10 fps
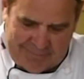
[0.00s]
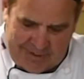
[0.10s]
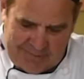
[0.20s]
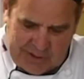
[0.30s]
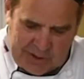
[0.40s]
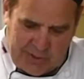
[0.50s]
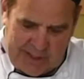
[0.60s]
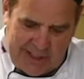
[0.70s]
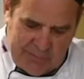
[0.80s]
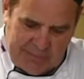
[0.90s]
I'm going to go
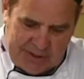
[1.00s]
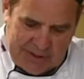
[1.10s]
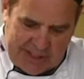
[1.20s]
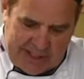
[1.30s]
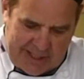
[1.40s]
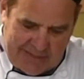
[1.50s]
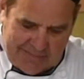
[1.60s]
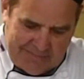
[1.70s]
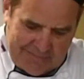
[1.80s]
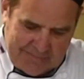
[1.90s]
ahead and mix that up.